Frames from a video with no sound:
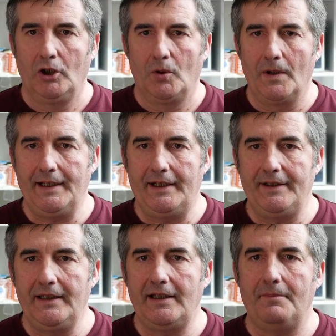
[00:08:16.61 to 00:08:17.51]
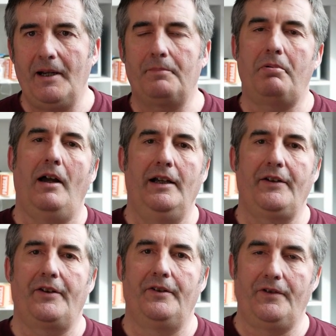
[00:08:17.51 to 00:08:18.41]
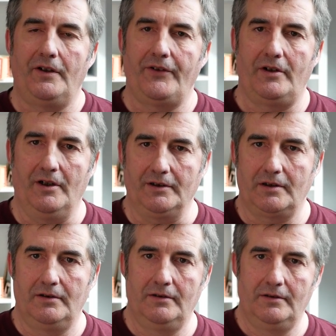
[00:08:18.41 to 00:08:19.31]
When I did my price for the lot,